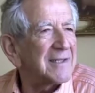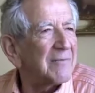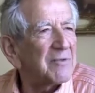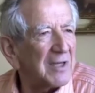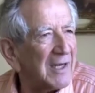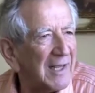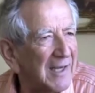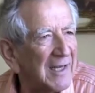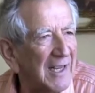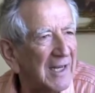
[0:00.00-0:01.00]
something
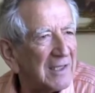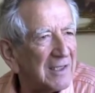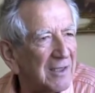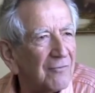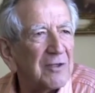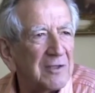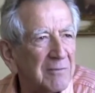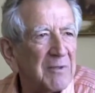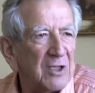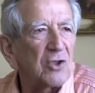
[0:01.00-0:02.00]
like that, and they wanted
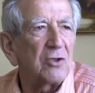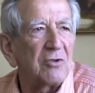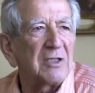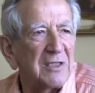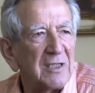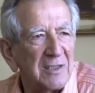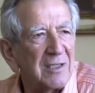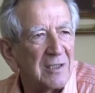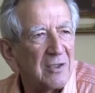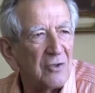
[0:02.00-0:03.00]
to make sure that
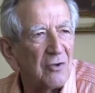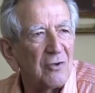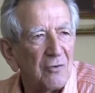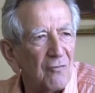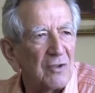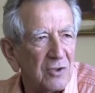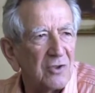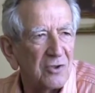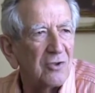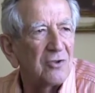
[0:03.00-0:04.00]
you know what
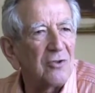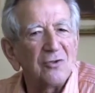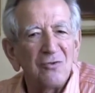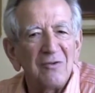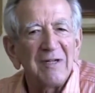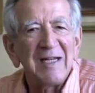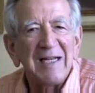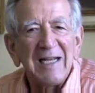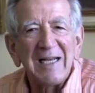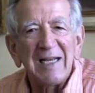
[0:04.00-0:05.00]
you do.
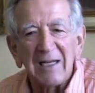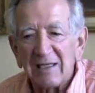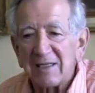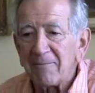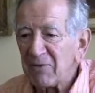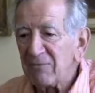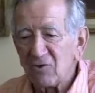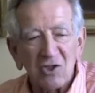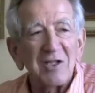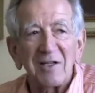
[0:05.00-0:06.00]
And somebody
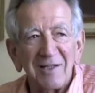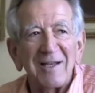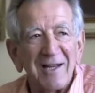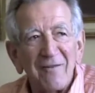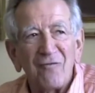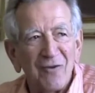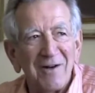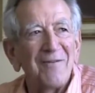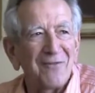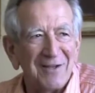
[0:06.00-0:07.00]
was shot right in
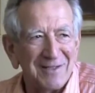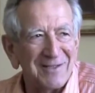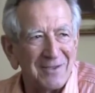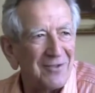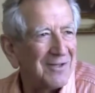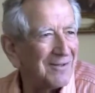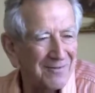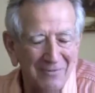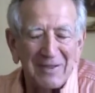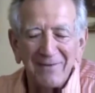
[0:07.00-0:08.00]
front of us, you know, I don't
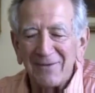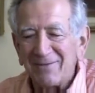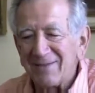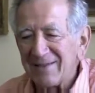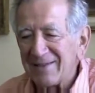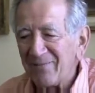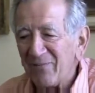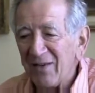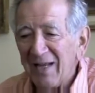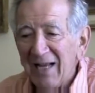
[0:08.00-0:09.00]
know what that
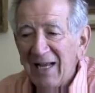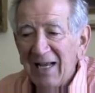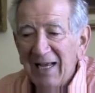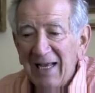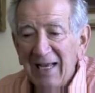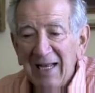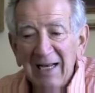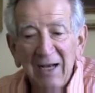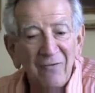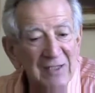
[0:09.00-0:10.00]
was.
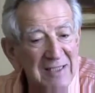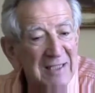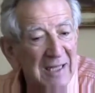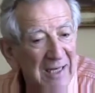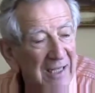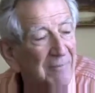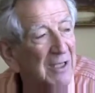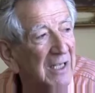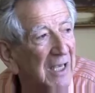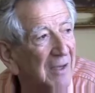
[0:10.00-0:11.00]
And I was in that
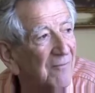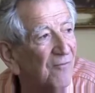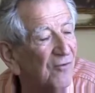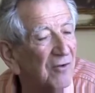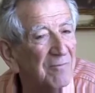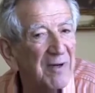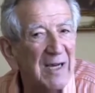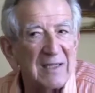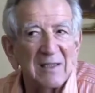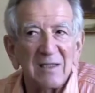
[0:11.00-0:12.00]
labor camp for about,